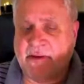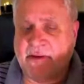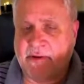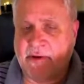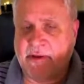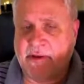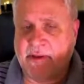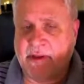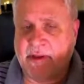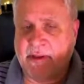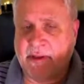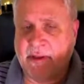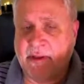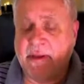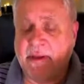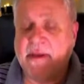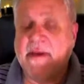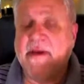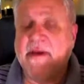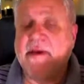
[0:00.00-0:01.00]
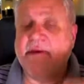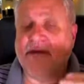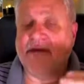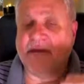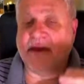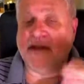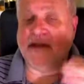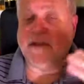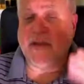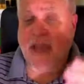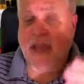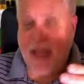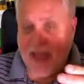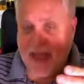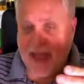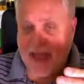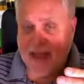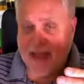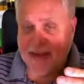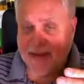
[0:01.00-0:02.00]
on it, such
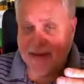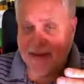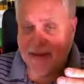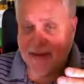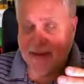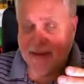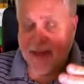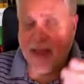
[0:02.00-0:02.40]
as,